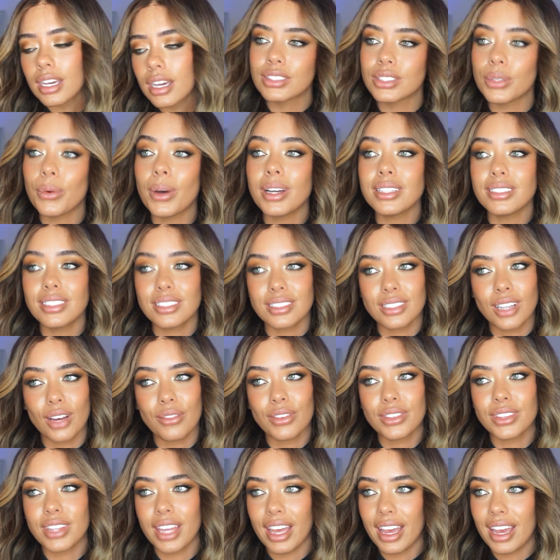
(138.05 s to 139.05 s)
So I
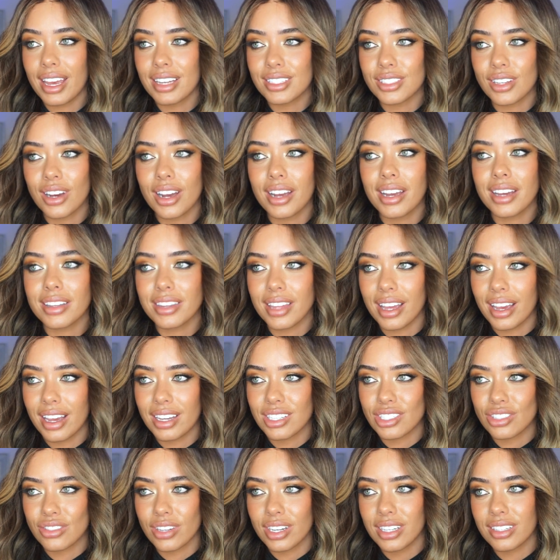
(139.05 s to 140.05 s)
discovered the hair dye and the hair
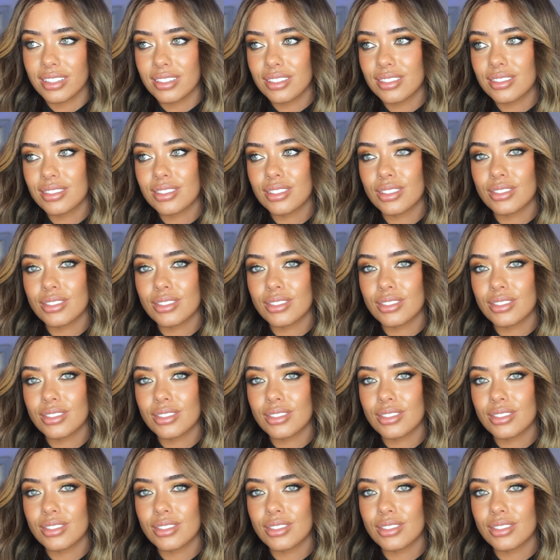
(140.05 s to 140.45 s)
straighteners.